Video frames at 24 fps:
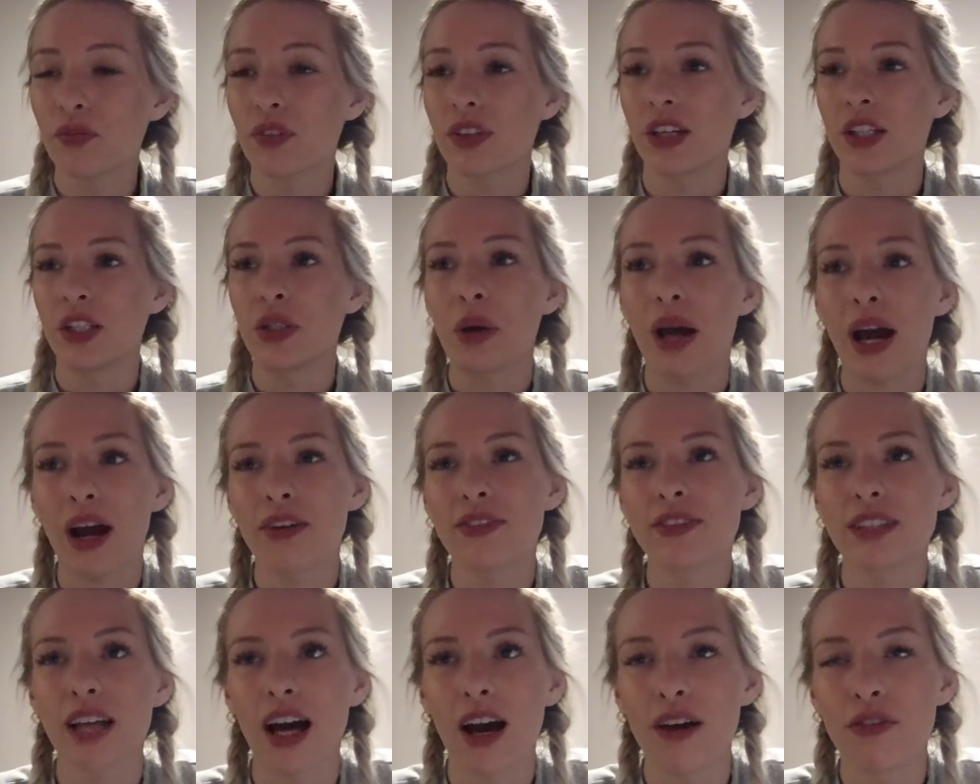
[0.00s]
You have
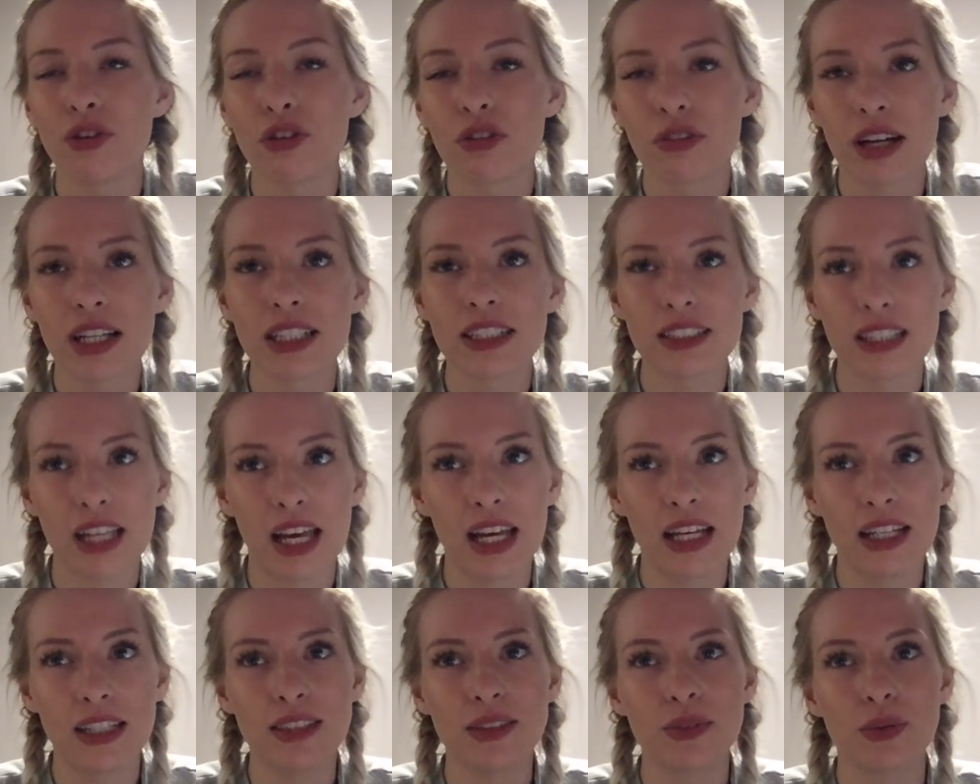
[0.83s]
to have your rest
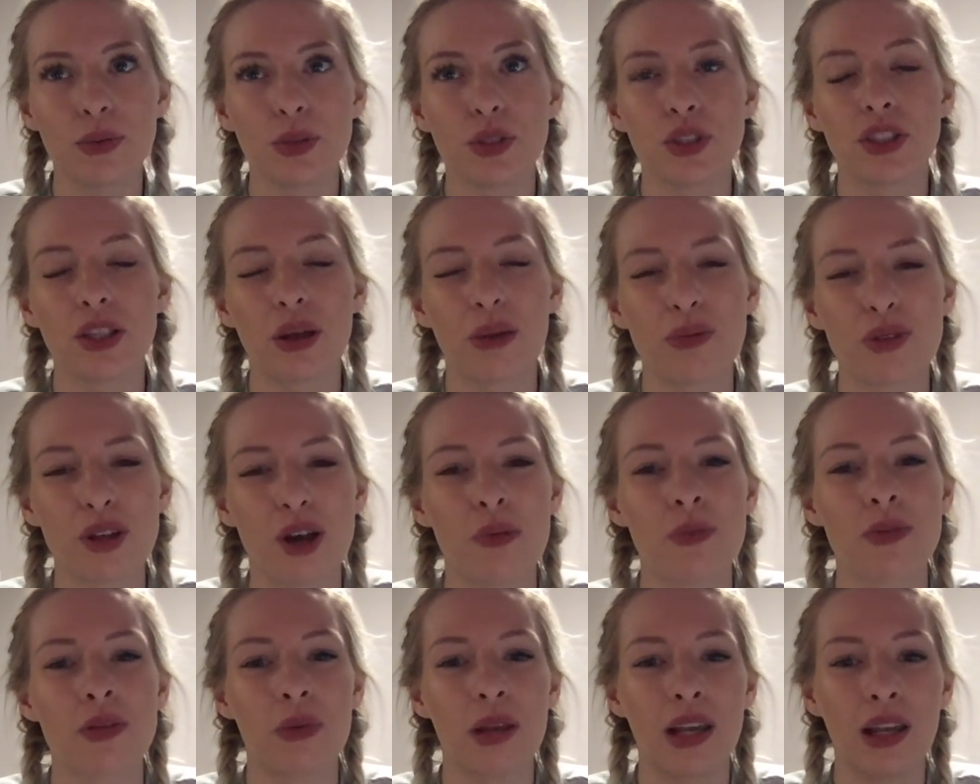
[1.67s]
days, which
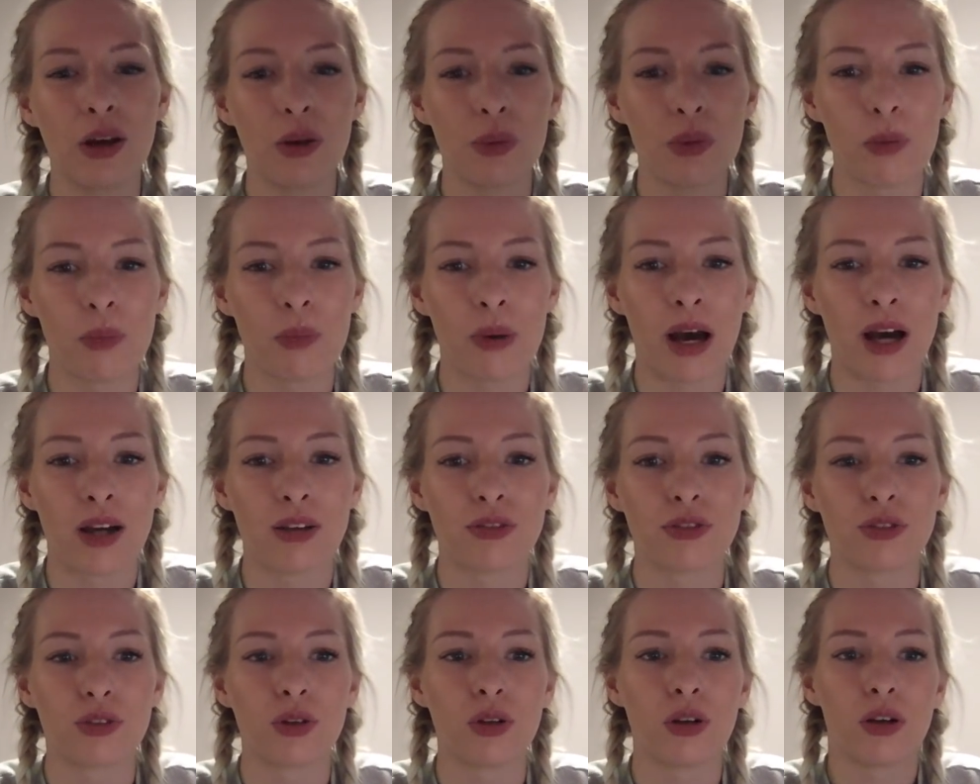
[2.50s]
sometimes I'm a little bit bad
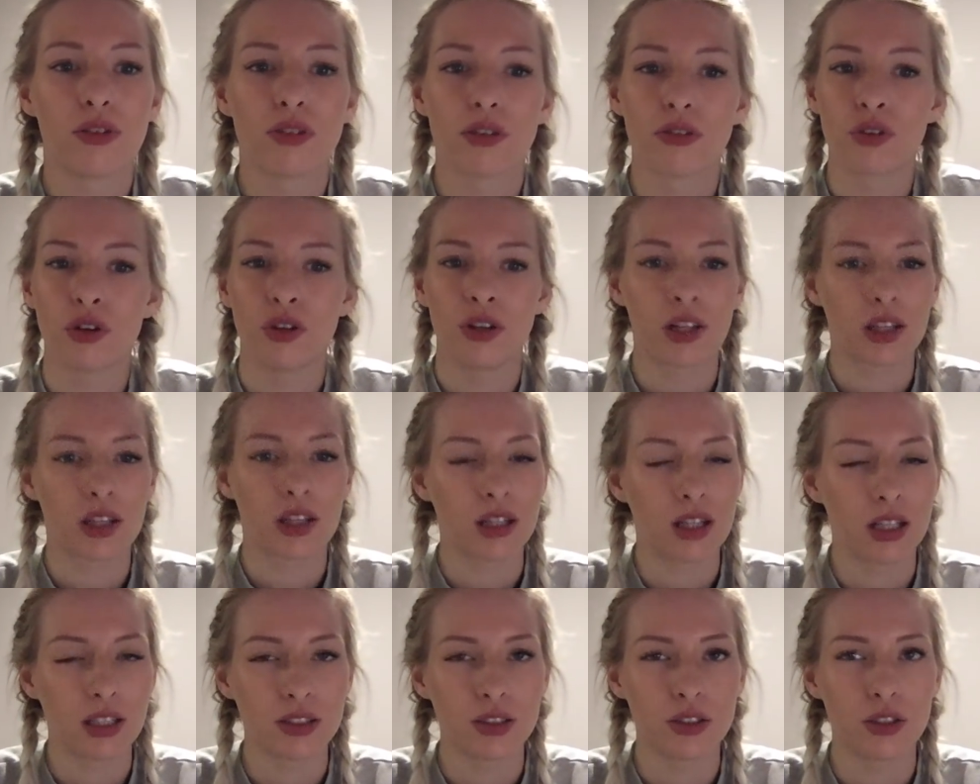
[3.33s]
for. If I've got nothing
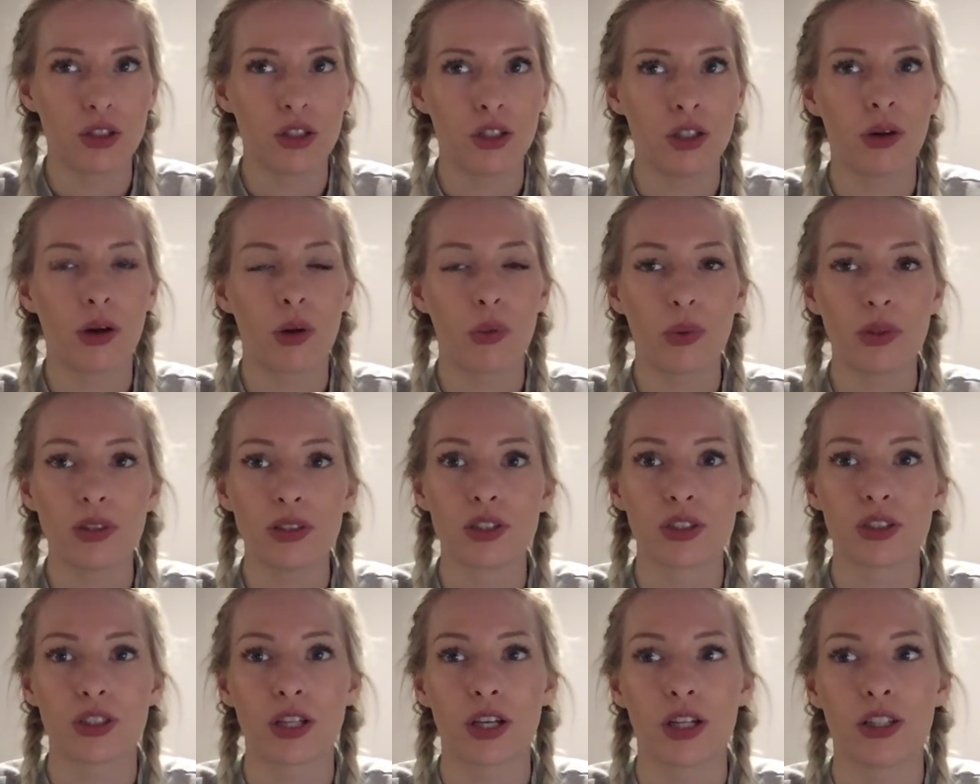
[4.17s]
else to do, I will
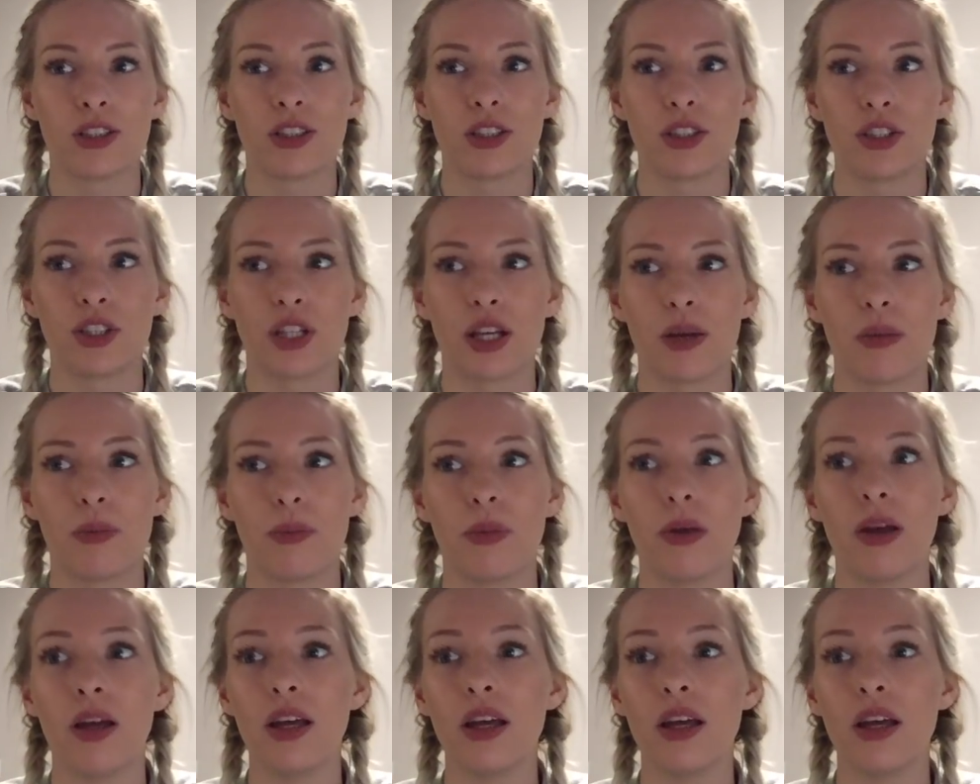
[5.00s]
just go to the gym.